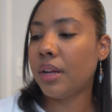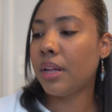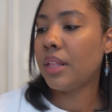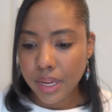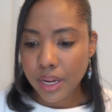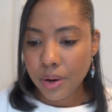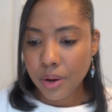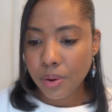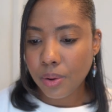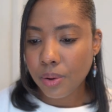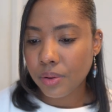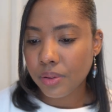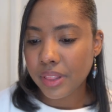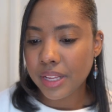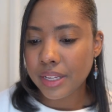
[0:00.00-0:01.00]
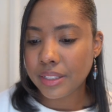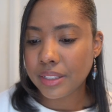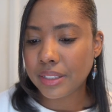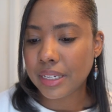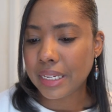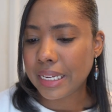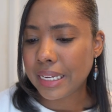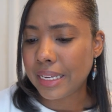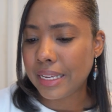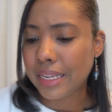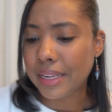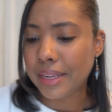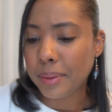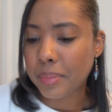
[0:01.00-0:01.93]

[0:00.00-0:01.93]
They call this the key